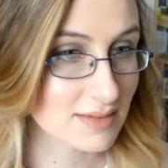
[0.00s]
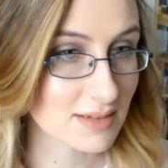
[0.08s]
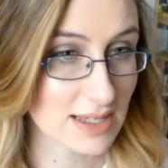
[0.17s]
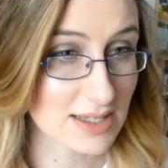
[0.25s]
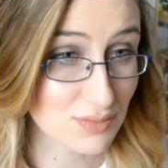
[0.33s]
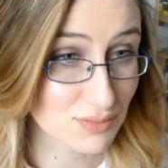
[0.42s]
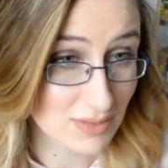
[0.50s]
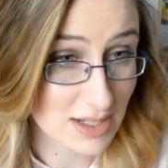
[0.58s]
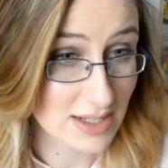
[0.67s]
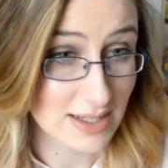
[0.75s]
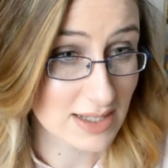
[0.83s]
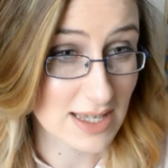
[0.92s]
is,
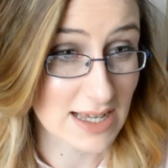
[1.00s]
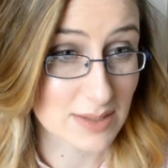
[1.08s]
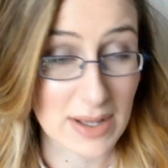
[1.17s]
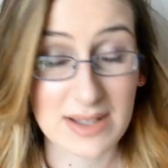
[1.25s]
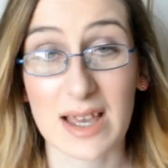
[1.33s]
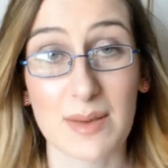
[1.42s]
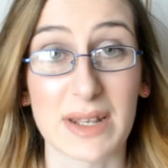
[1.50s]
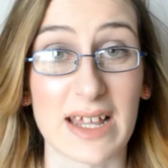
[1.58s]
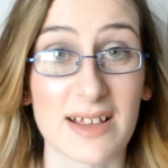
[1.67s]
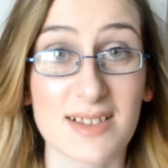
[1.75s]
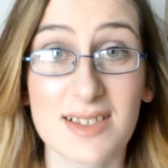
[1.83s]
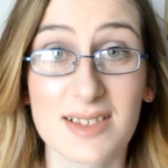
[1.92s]
it takes about 10
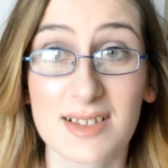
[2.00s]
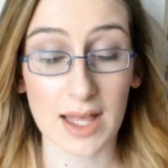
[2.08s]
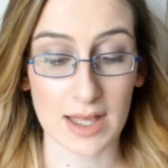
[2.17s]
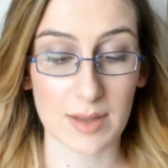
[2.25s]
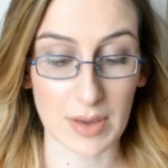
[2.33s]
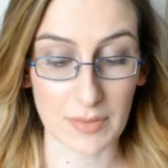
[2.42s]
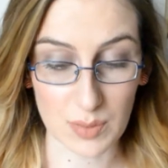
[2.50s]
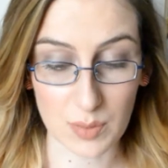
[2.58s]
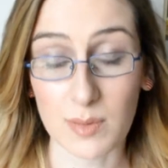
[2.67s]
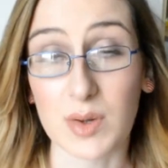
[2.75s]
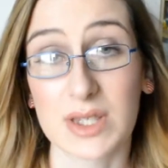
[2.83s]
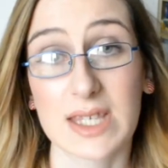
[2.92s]
minutes. Um, if you
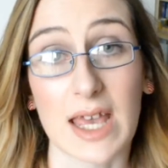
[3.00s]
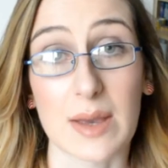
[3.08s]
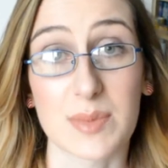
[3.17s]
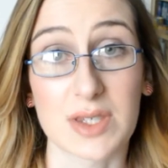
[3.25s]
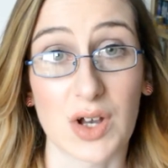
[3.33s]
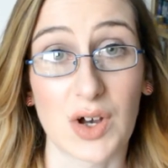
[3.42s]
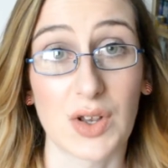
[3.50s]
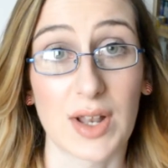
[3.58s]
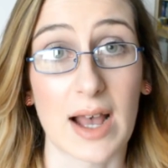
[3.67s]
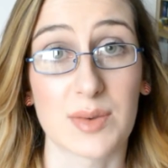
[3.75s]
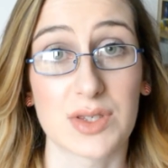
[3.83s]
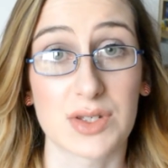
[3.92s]
want more tips on
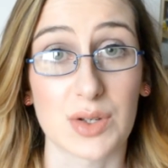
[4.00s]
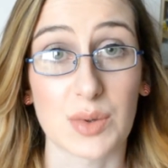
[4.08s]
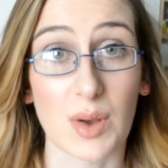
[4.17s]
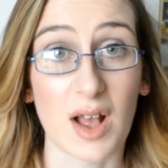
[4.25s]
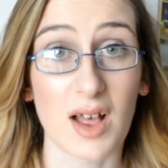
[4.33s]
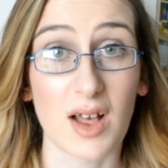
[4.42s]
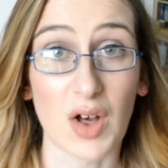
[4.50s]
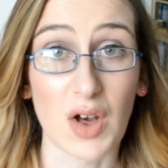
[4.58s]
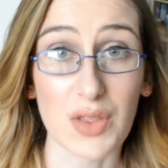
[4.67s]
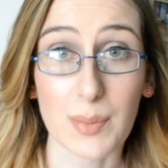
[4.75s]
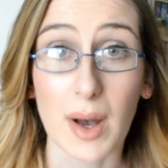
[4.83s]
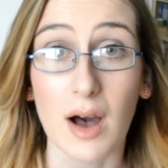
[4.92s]
how to do
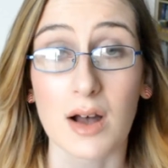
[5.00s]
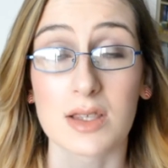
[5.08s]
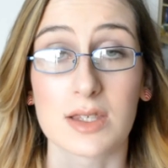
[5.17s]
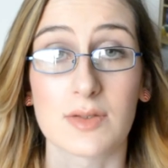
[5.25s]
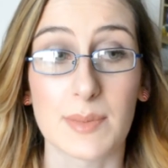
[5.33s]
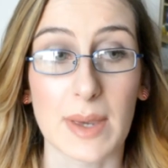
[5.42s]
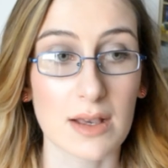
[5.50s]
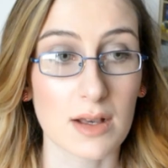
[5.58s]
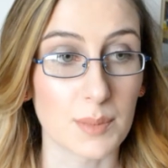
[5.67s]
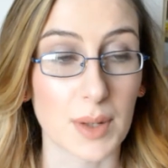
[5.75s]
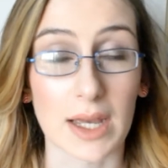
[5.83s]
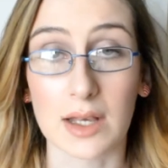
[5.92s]
other parts of the
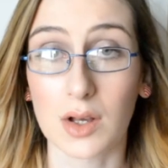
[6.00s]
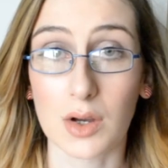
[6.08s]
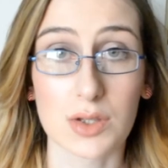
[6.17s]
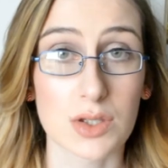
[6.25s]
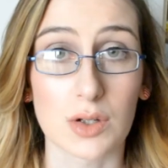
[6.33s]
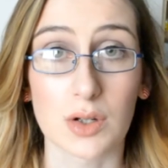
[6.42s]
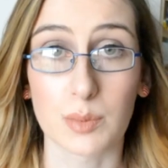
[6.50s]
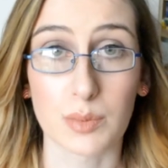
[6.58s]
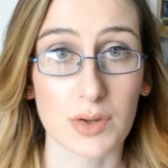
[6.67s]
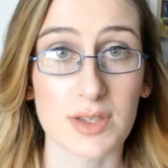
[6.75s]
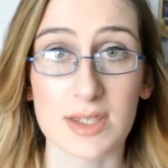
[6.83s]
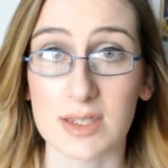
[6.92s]
makeup like contour,
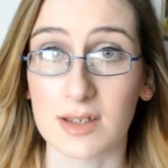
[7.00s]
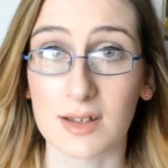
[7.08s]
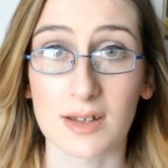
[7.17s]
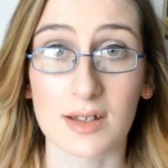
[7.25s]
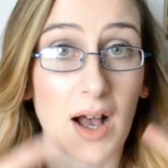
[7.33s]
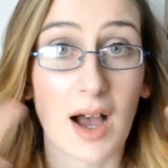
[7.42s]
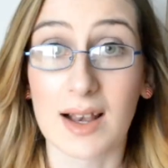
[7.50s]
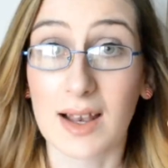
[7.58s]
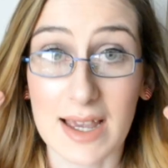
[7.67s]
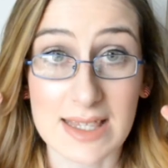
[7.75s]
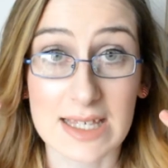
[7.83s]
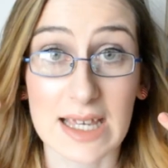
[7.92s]
bronzer,
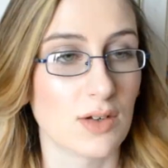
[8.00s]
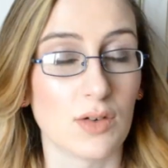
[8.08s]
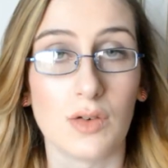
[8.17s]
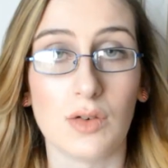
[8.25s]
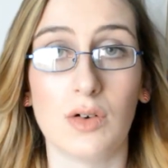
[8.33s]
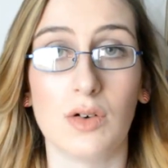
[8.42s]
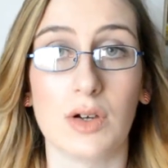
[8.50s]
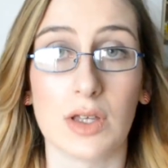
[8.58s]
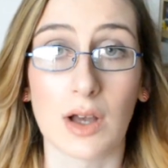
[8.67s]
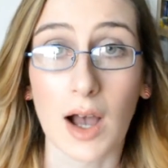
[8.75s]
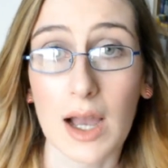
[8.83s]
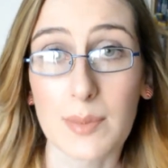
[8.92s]
highlighting or
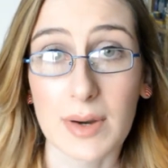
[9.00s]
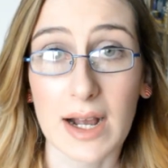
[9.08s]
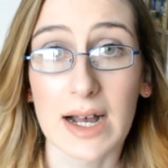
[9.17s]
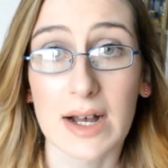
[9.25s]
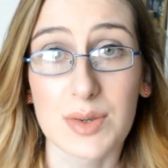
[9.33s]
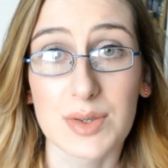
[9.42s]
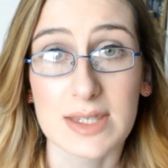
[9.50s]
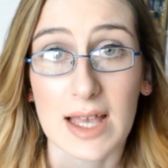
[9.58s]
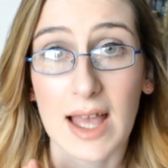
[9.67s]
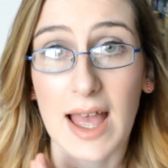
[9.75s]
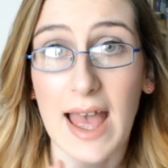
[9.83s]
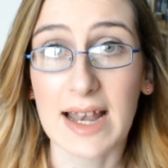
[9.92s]
your eyebrows,
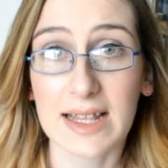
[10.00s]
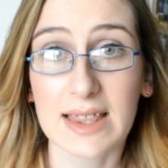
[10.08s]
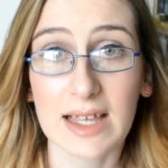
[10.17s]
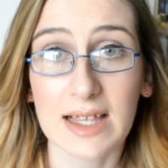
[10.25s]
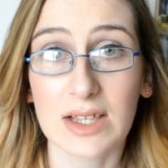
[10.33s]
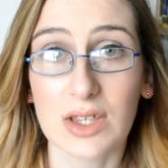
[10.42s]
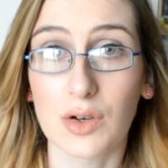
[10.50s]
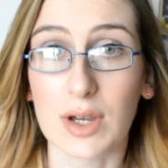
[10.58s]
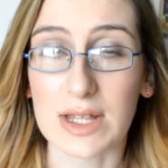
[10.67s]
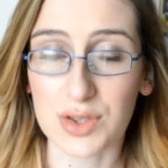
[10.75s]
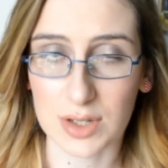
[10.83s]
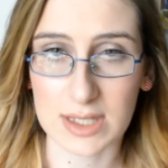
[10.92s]
anything you're
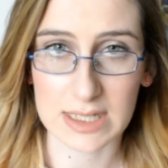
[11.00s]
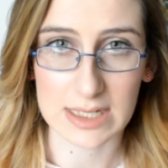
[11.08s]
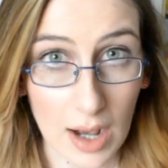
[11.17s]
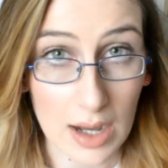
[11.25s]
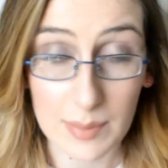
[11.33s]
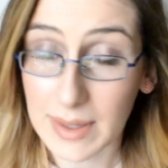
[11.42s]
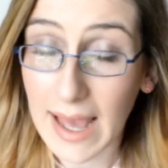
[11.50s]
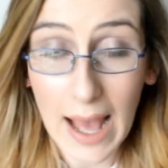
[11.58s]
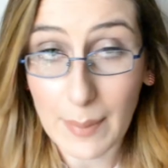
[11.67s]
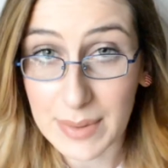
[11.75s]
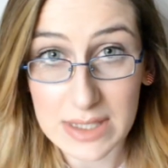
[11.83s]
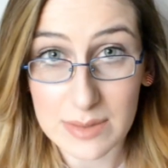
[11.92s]
interested in I'd be
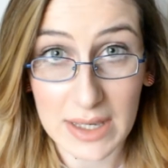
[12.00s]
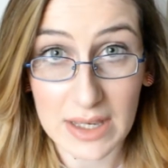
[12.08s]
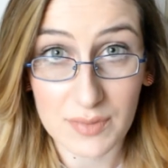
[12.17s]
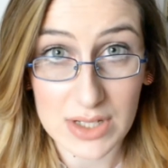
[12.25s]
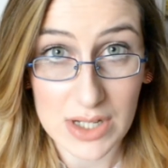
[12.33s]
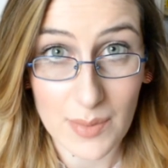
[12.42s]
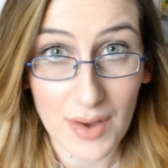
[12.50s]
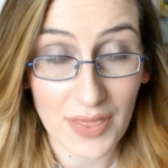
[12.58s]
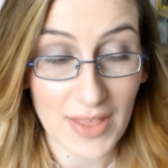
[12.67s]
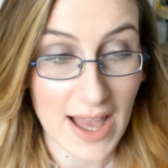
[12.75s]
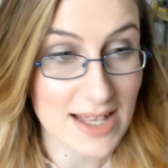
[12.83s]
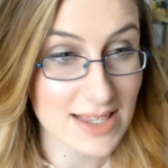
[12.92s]
happy to make a video on
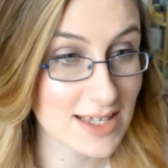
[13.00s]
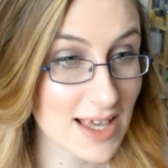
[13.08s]
that.